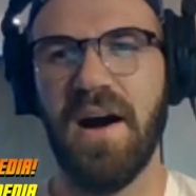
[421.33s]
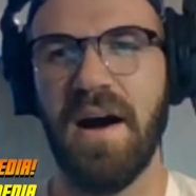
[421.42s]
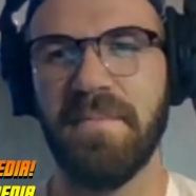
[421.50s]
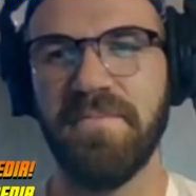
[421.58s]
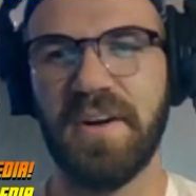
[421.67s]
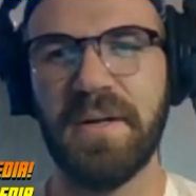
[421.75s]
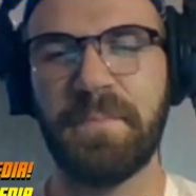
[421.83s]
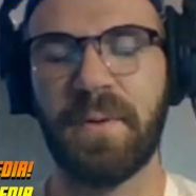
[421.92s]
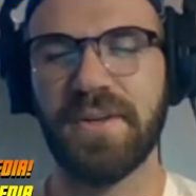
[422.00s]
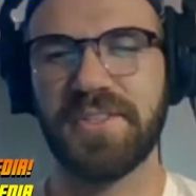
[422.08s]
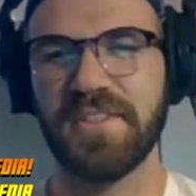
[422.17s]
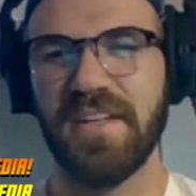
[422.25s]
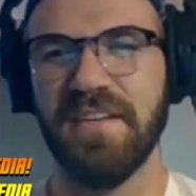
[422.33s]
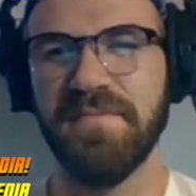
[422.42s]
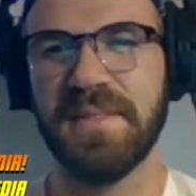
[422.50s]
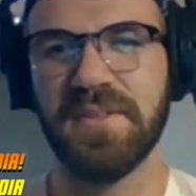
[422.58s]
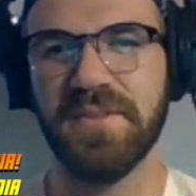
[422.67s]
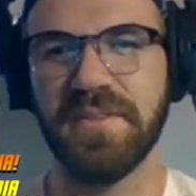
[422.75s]
I'm very partial. I've
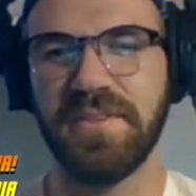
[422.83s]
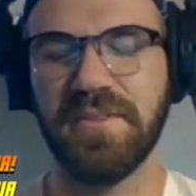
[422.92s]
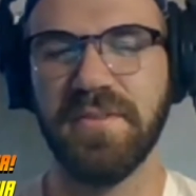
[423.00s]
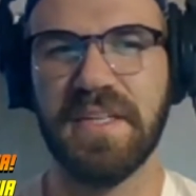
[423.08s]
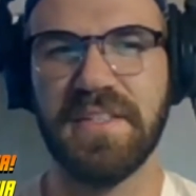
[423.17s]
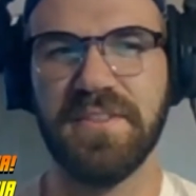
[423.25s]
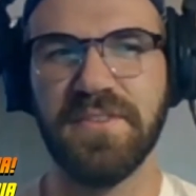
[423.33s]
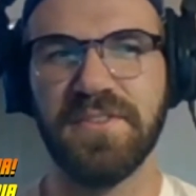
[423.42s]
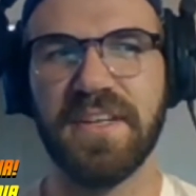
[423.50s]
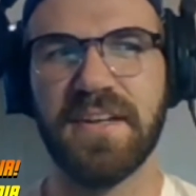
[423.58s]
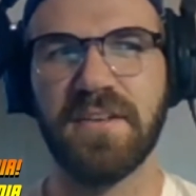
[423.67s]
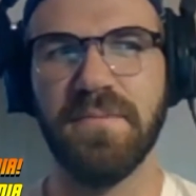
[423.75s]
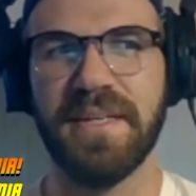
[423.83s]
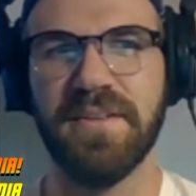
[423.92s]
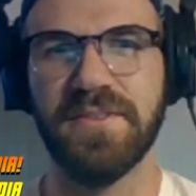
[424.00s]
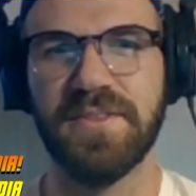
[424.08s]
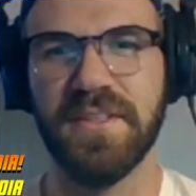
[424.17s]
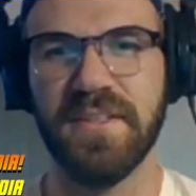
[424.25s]
been going to a venue in
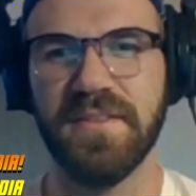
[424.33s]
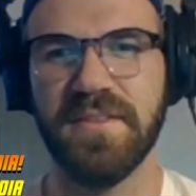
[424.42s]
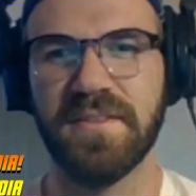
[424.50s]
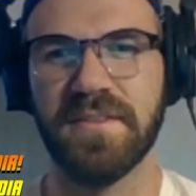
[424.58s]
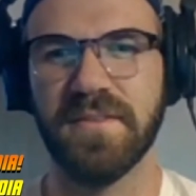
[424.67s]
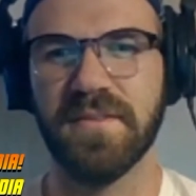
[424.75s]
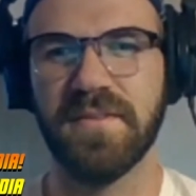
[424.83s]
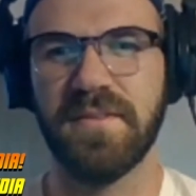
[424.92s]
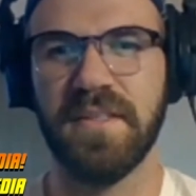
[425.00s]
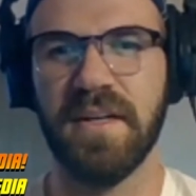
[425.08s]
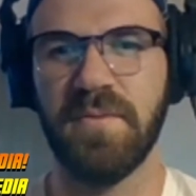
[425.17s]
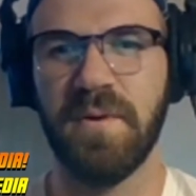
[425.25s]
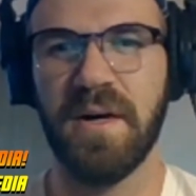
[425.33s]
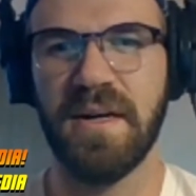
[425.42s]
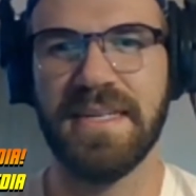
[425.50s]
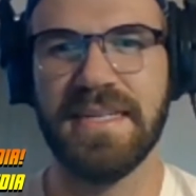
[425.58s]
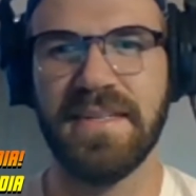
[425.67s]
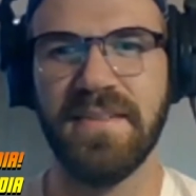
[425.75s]
Sacramento. It's a little
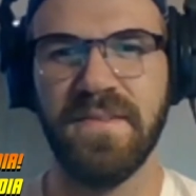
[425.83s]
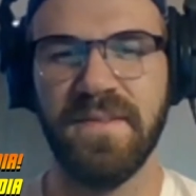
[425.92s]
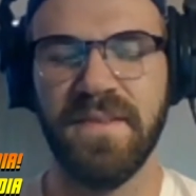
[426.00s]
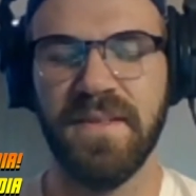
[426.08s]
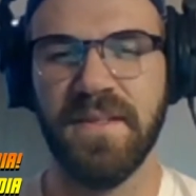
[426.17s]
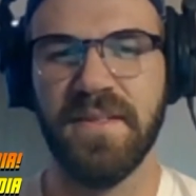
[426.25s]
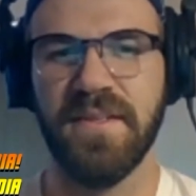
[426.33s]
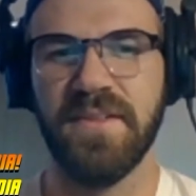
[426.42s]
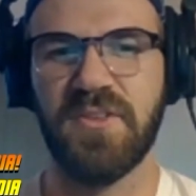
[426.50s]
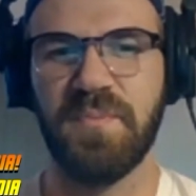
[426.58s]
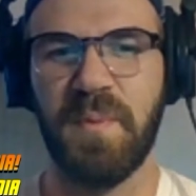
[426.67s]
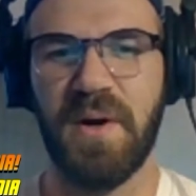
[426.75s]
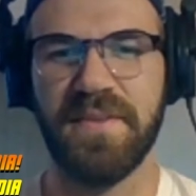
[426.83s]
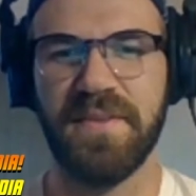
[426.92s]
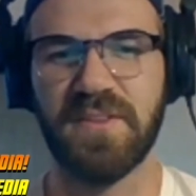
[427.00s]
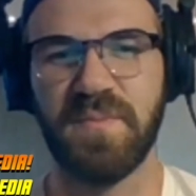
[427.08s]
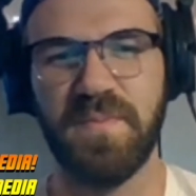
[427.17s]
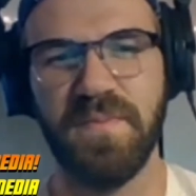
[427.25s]
DIY spot
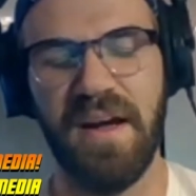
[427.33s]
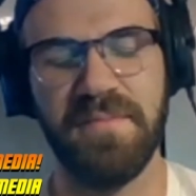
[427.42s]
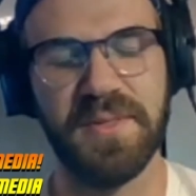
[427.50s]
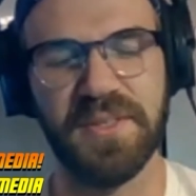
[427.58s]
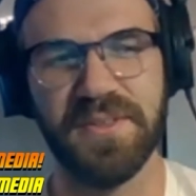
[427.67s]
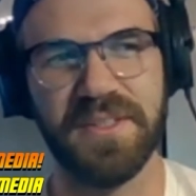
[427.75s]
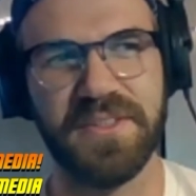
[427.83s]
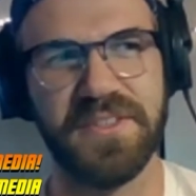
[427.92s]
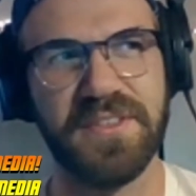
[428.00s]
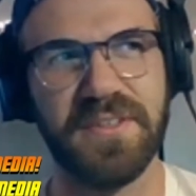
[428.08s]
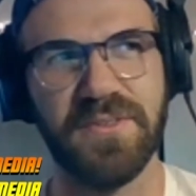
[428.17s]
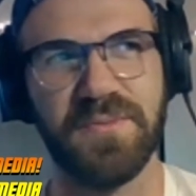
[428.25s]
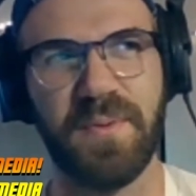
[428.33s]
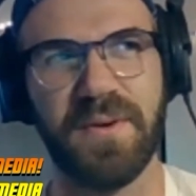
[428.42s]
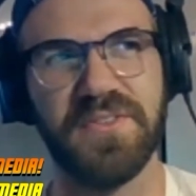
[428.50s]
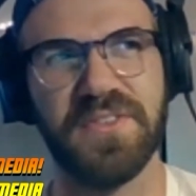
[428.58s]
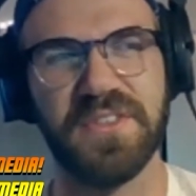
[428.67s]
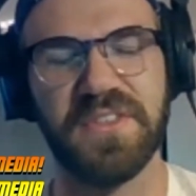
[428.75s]
that's I've been going there since I was
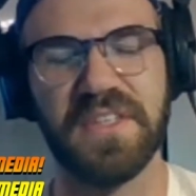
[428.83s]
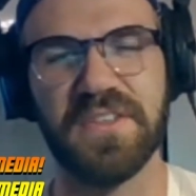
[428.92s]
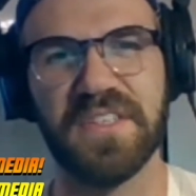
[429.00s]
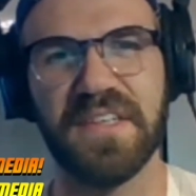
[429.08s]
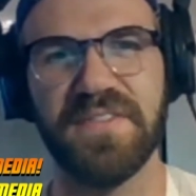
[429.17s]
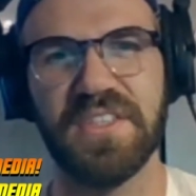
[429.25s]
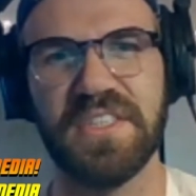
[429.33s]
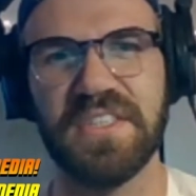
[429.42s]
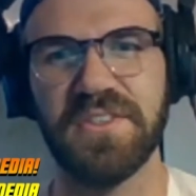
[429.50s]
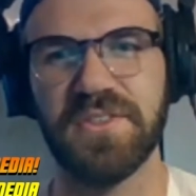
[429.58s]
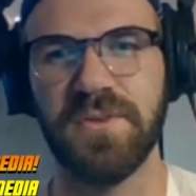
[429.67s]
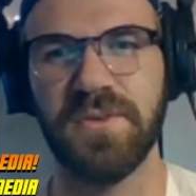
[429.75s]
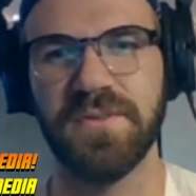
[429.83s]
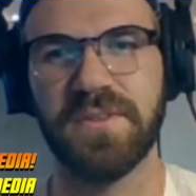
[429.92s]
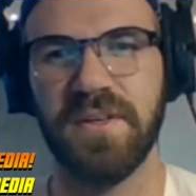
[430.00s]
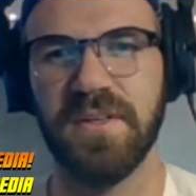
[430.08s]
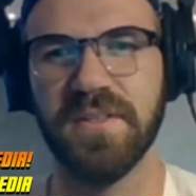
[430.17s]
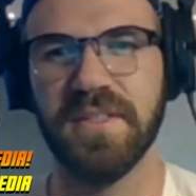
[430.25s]
probably 16 or 17 years old.
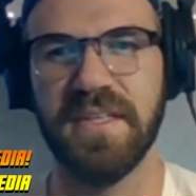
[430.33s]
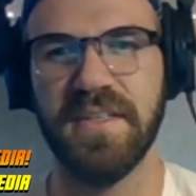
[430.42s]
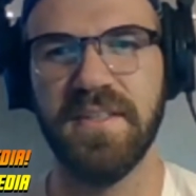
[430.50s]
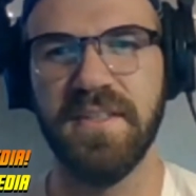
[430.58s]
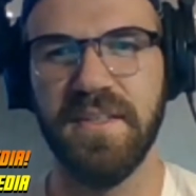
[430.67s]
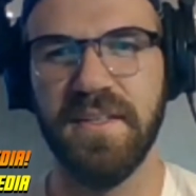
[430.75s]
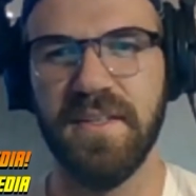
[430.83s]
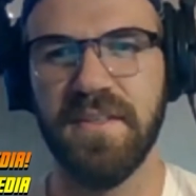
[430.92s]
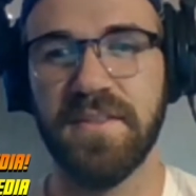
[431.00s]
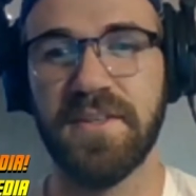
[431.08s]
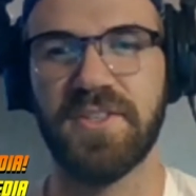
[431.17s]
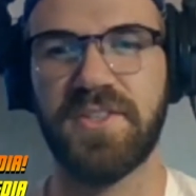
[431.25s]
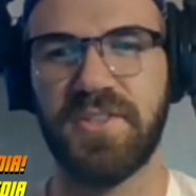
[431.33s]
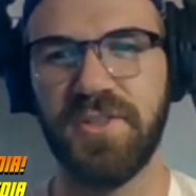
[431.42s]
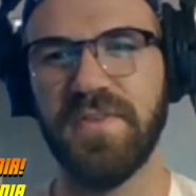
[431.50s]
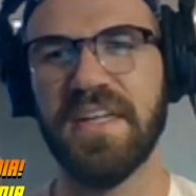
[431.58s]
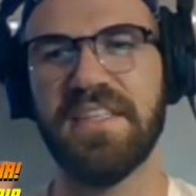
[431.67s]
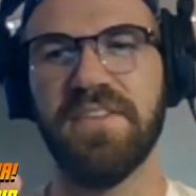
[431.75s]
Called there's
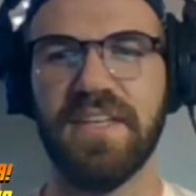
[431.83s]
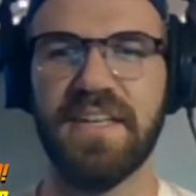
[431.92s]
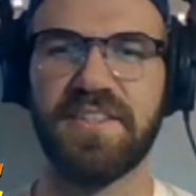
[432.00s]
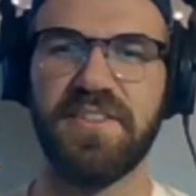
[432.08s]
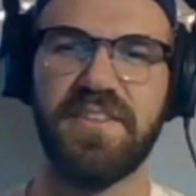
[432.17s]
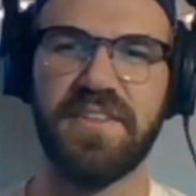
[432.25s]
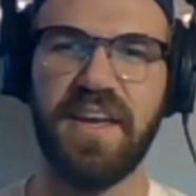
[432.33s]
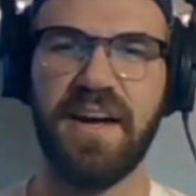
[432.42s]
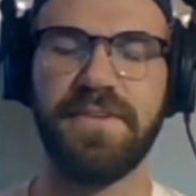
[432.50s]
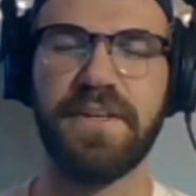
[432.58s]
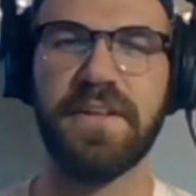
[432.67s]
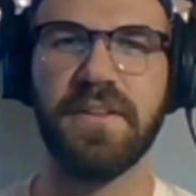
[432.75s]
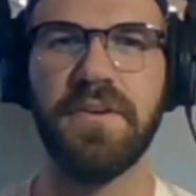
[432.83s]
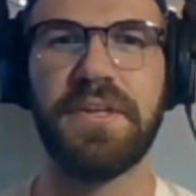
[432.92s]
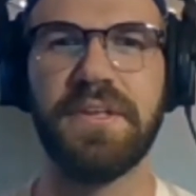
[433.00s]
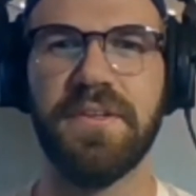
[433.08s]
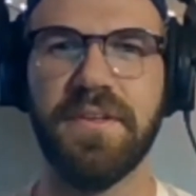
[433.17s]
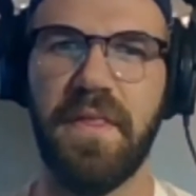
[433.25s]
two venues actually. It's Cafe
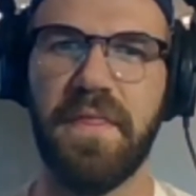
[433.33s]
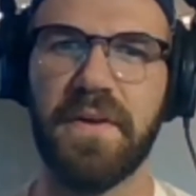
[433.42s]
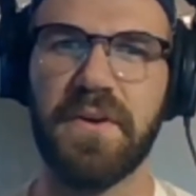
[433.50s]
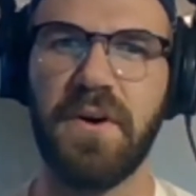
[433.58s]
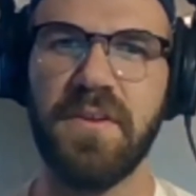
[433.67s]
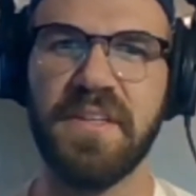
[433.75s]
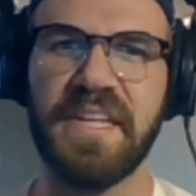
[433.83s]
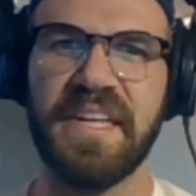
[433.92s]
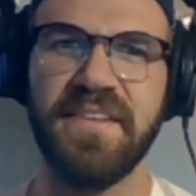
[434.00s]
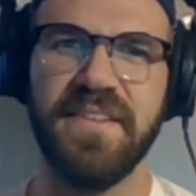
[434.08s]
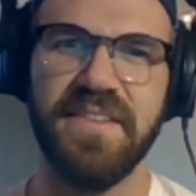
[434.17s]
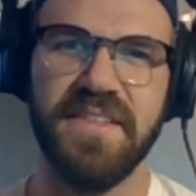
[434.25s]
Colonial and then the Colony.